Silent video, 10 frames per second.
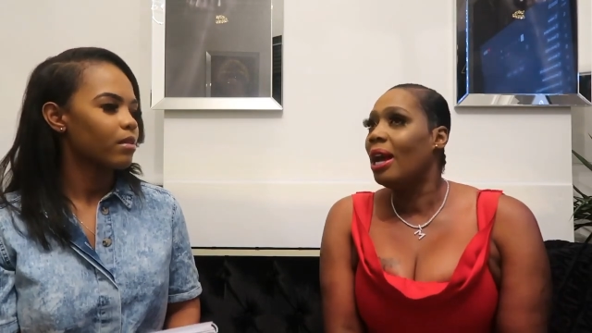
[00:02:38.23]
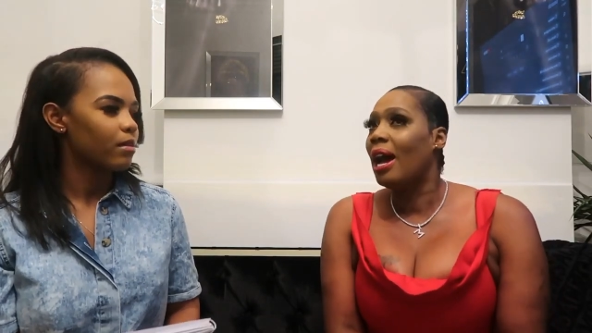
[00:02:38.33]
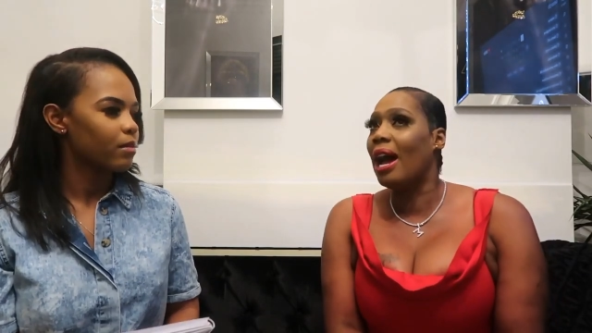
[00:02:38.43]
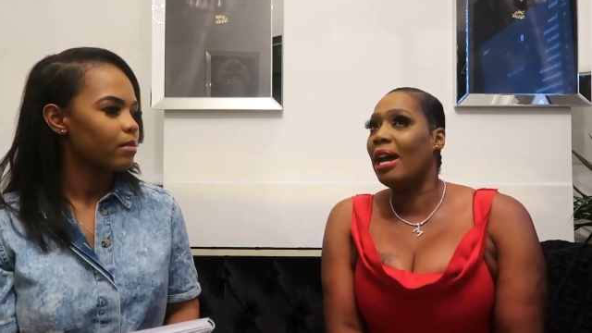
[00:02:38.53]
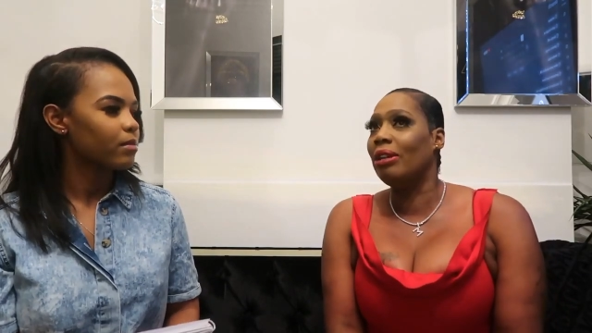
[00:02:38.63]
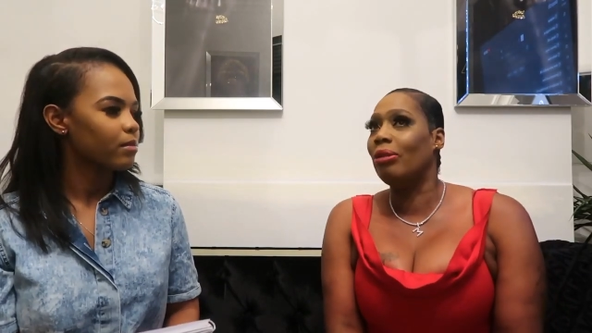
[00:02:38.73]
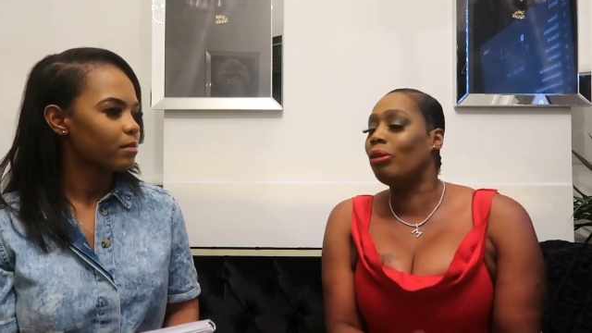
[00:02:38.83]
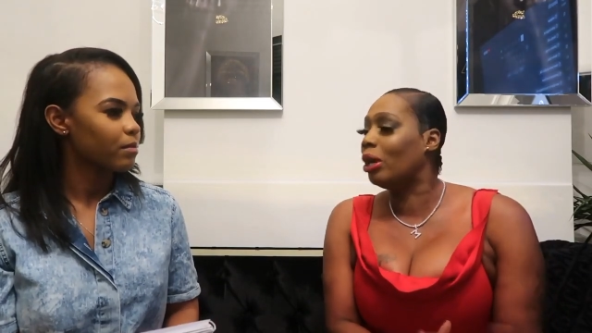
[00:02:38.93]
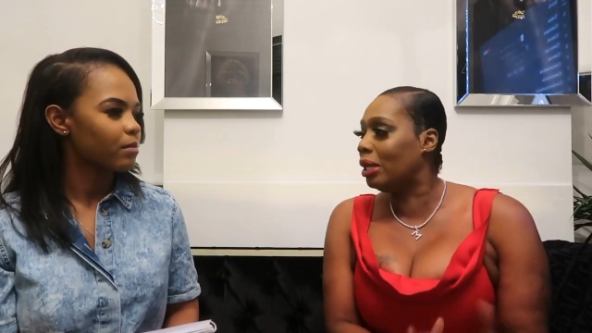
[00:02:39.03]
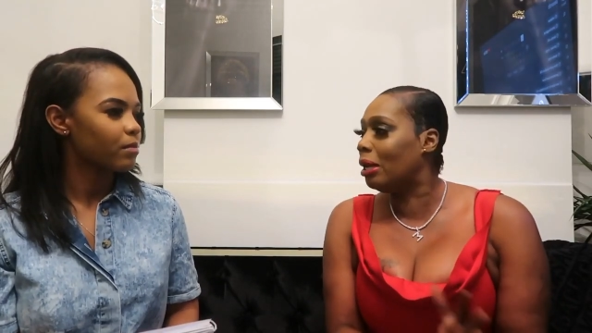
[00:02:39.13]
Speaker 1: and
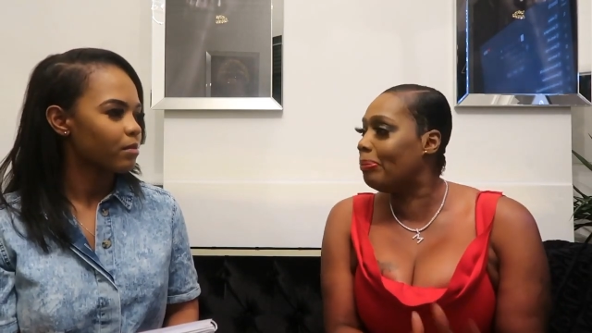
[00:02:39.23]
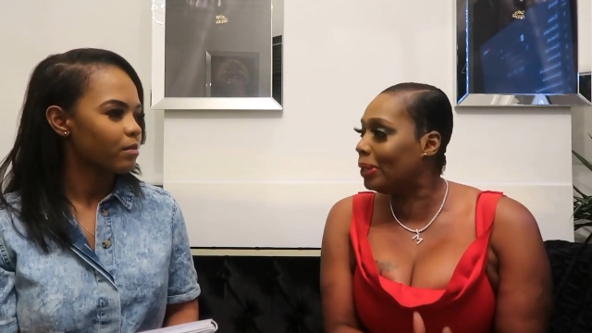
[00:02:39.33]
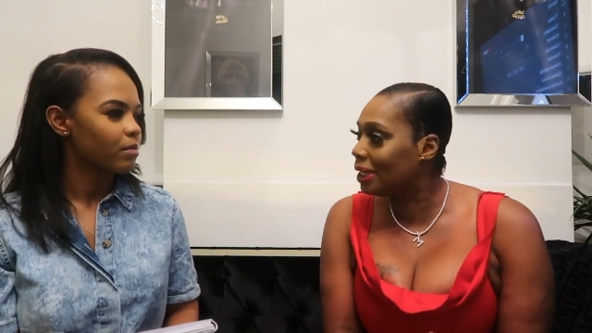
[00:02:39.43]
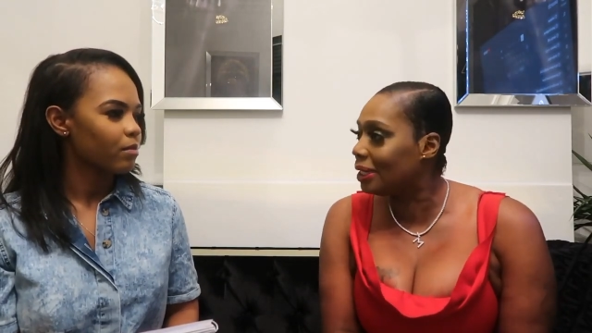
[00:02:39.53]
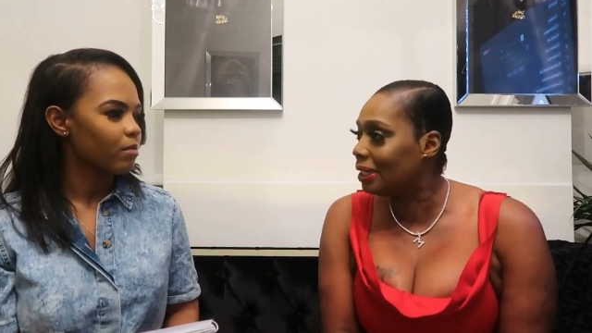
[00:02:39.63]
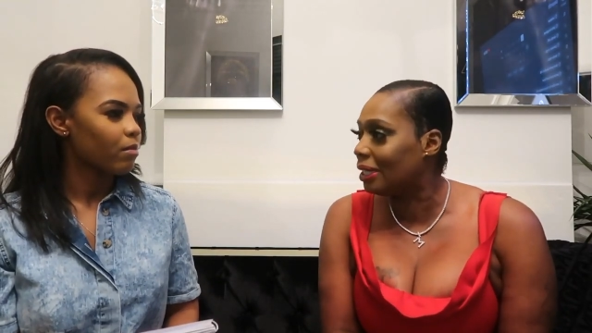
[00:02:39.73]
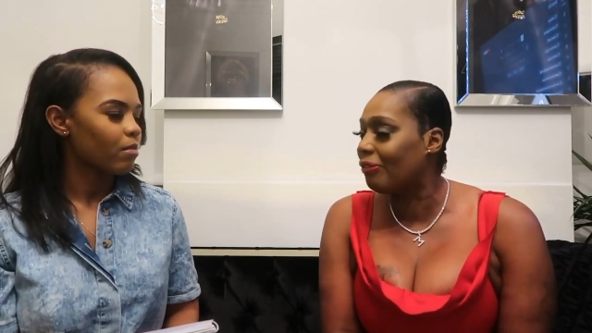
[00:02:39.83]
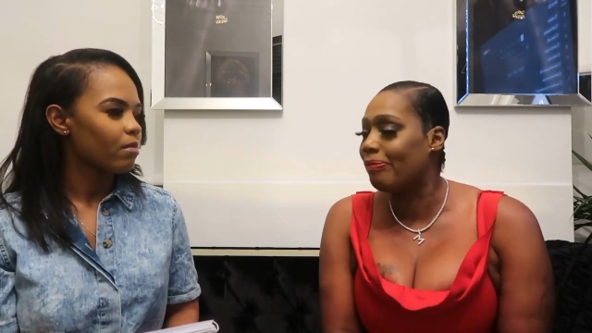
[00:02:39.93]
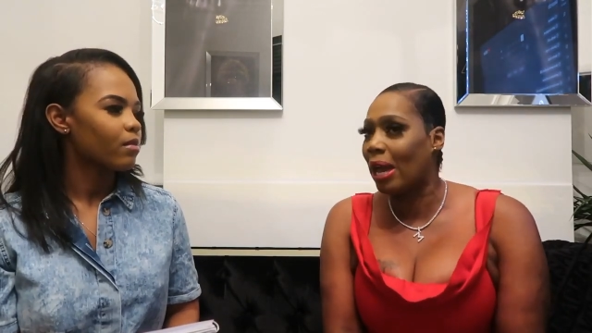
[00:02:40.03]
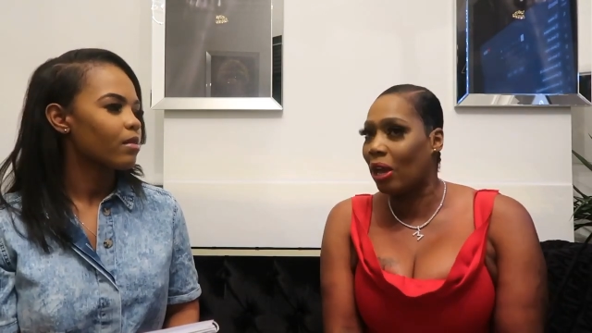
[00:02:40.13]
running a business
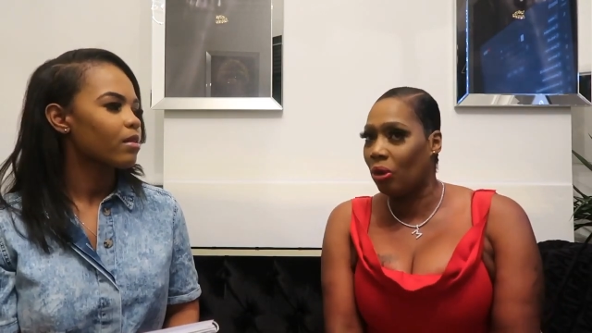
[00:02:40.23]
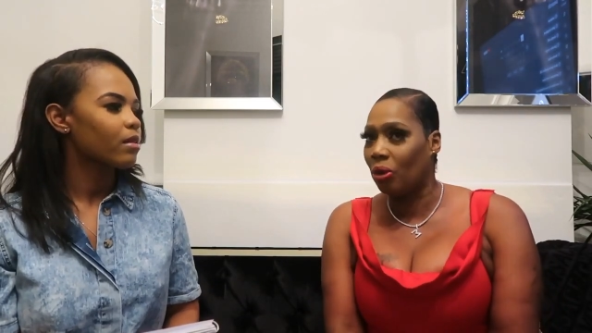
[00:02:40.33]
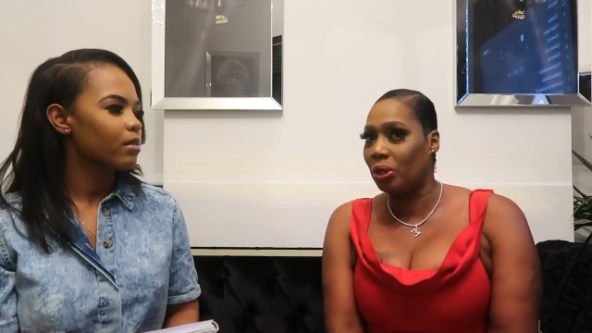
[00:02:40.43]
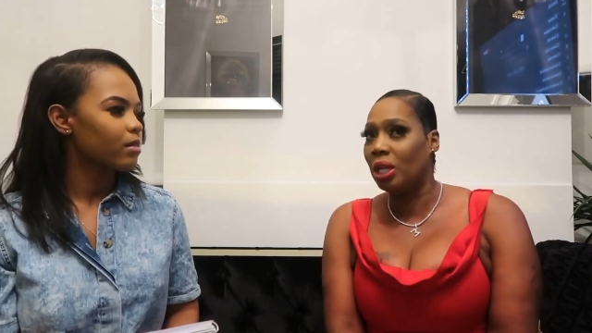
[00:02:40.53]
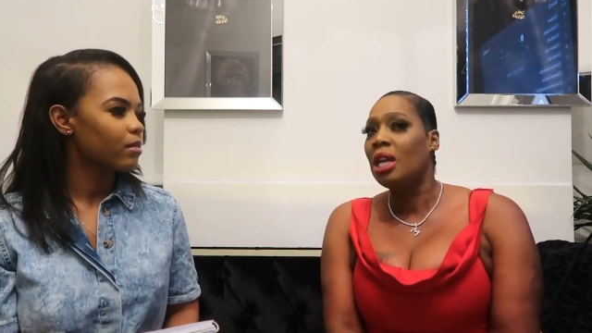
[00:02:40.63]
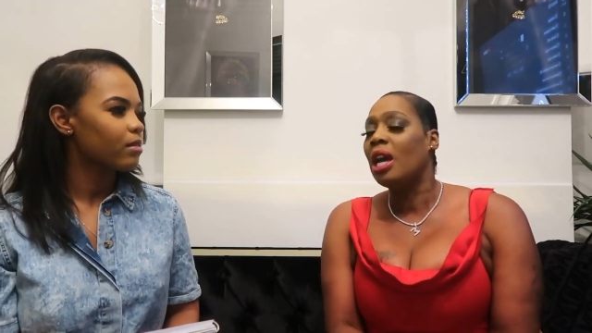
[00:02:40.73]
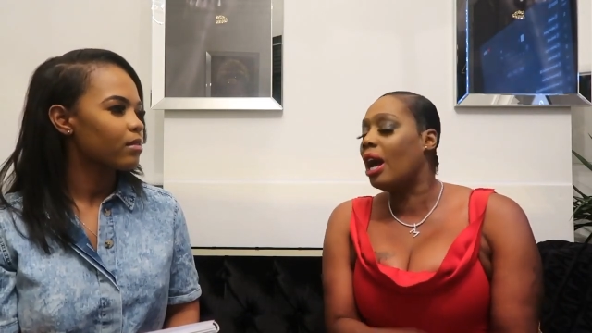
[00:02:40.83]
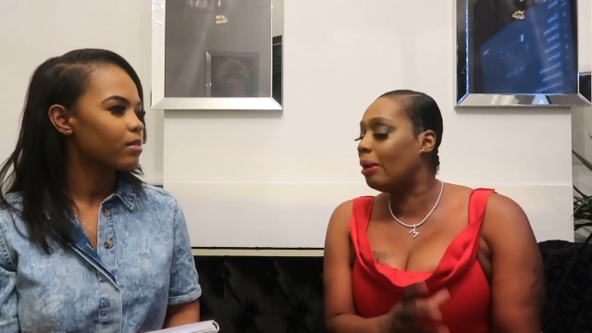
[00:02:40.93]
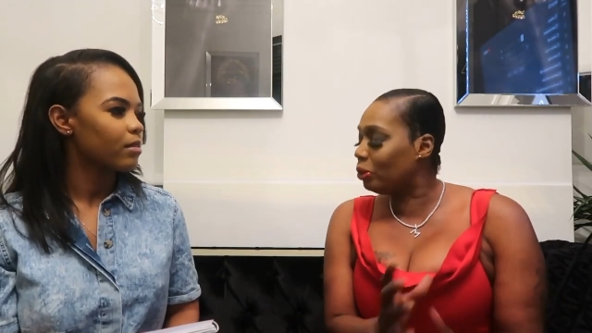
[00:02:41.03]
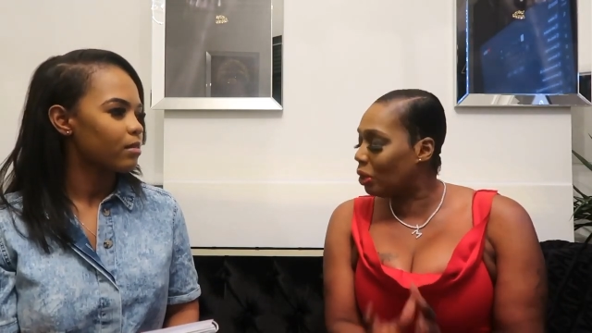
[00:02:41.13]
of my own,
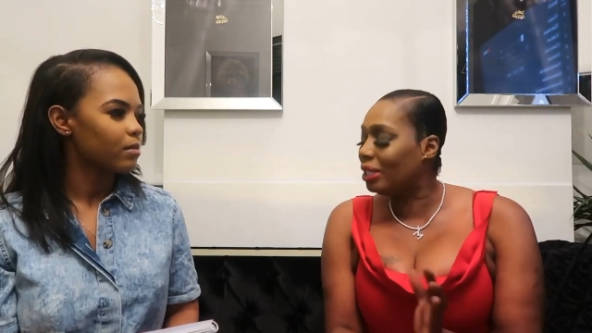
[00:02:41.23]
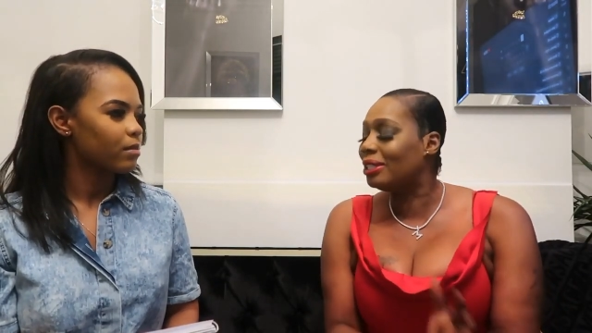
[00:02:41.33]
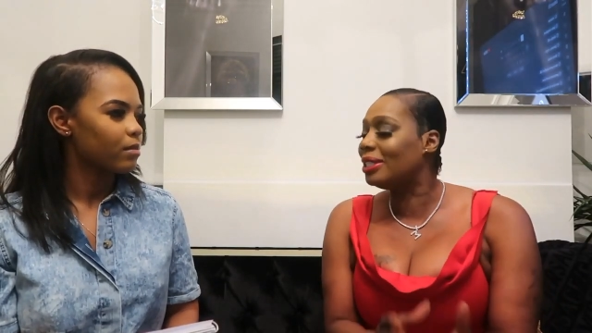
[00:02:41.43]
I'm trying